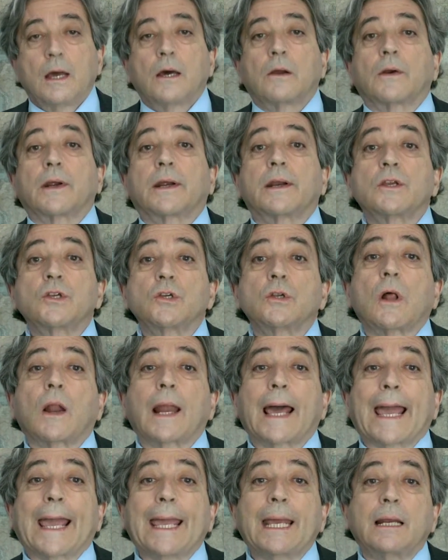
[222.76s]
Recreational
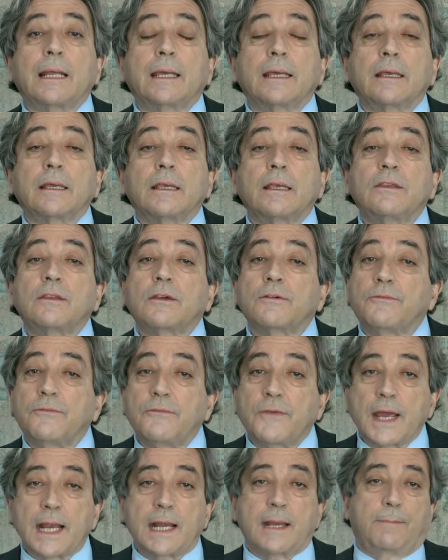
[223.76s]
angling is a
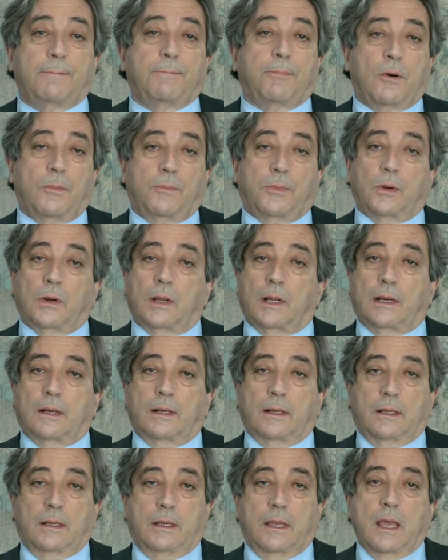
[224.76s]
very popular
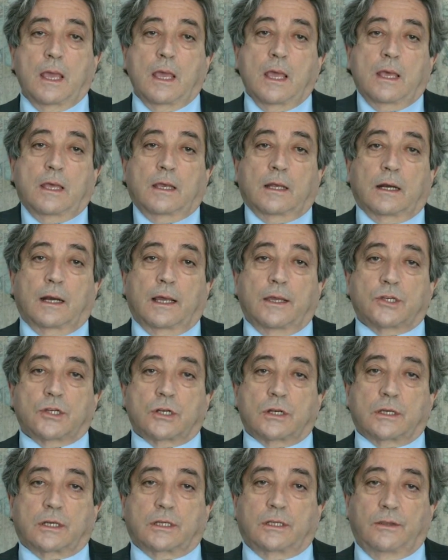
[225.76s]

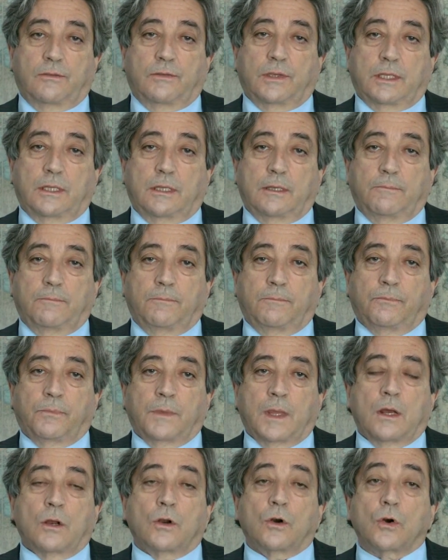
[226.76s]
leisure activity
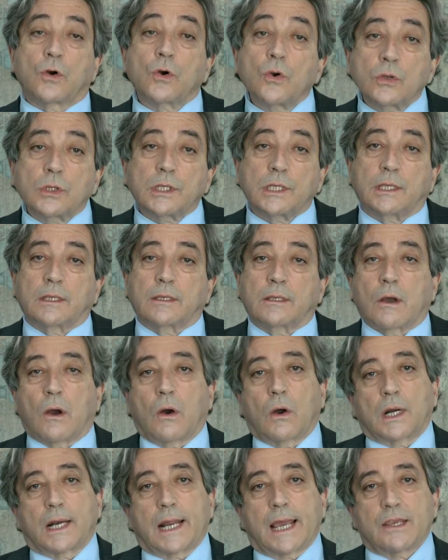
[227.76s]
rooted
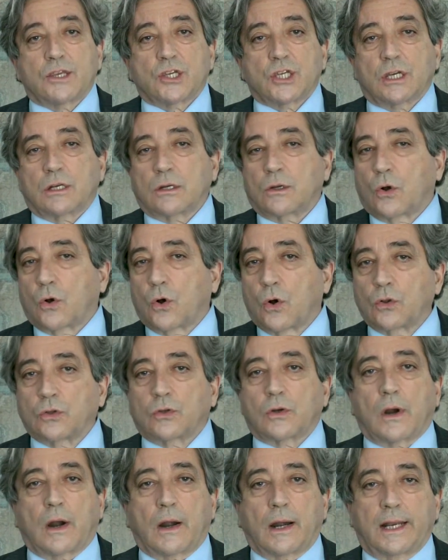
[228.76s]
on ancient
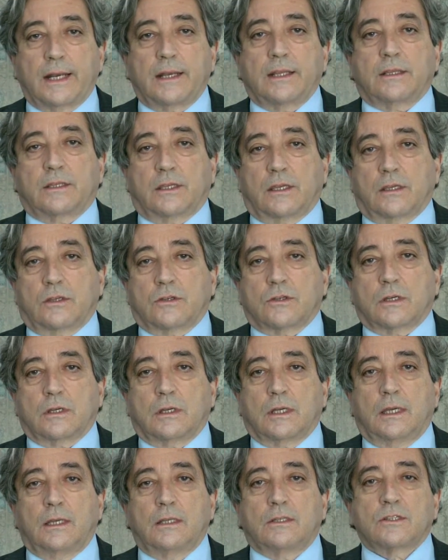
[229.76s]
cultural heritage.
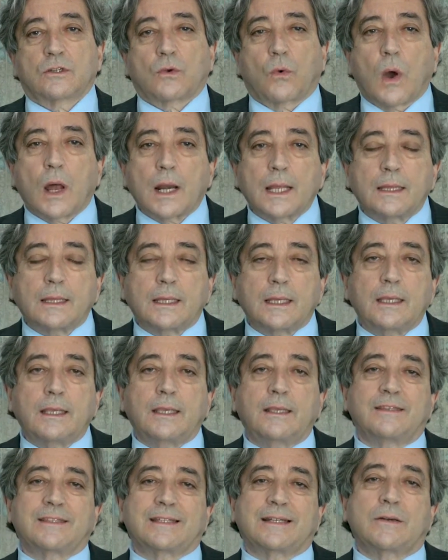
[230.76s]
Its quality
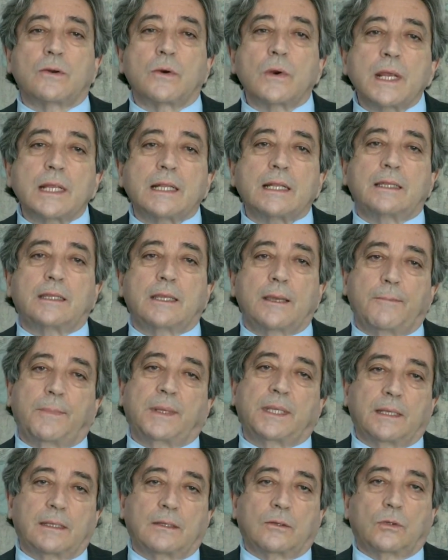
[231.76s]
is greatly
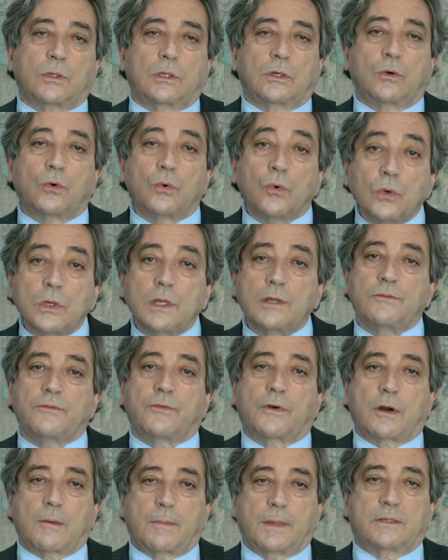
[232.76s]
dependent on the good
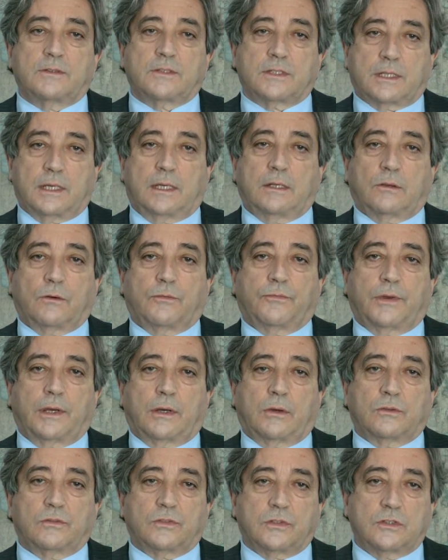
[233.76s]
environment state of
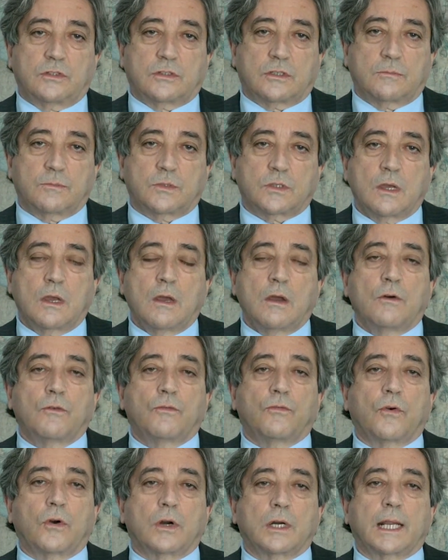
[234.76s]
ecosystems
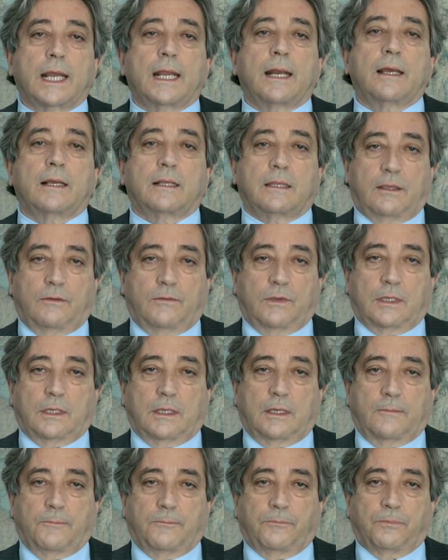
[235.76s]
for their activity.